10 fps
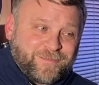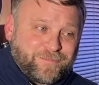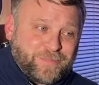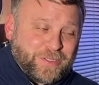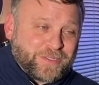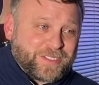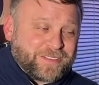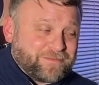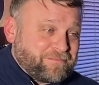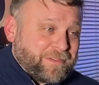
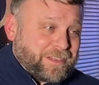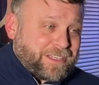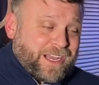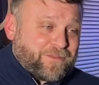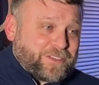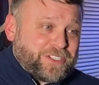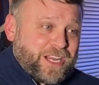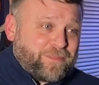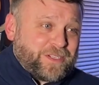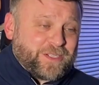Bills conference
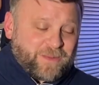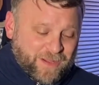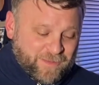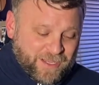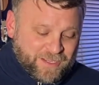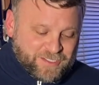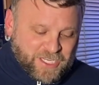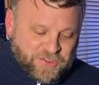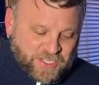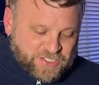championship game.
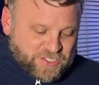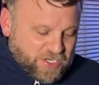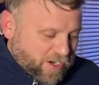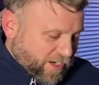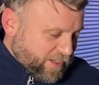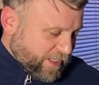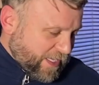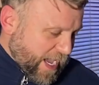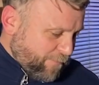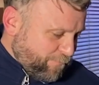Seth, that's chalk.
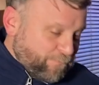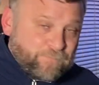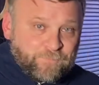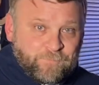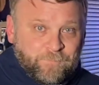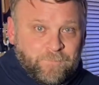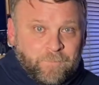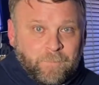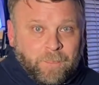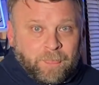Yep.
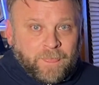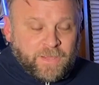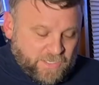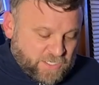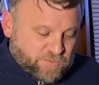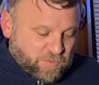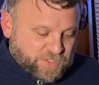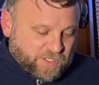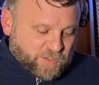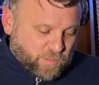History will
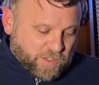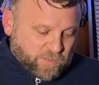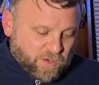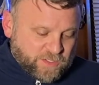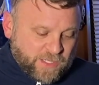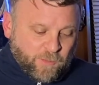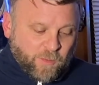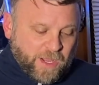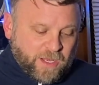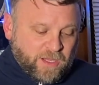tell us one road team will
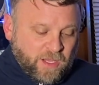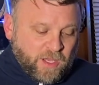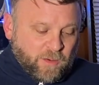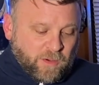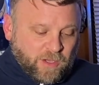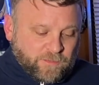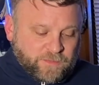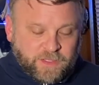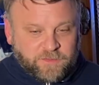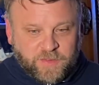win. Well,
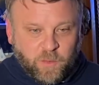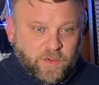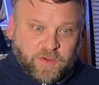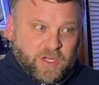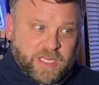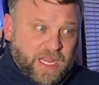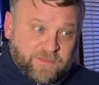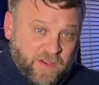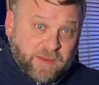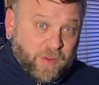if you're going to
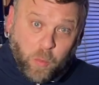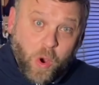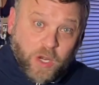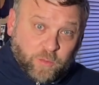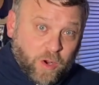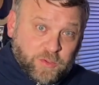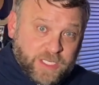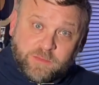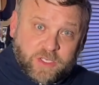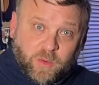find me one road
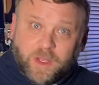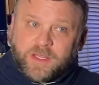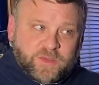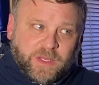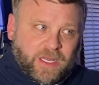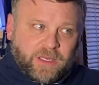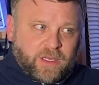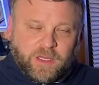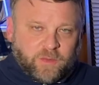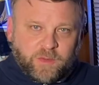team's going to win this weekend,
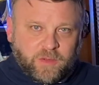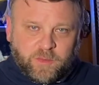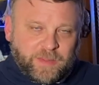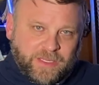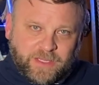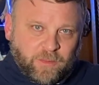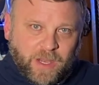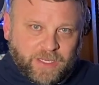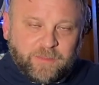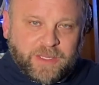it would be the
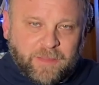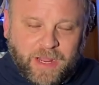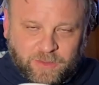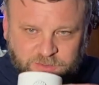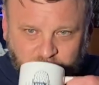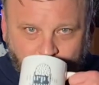what? It'd be the Bengals.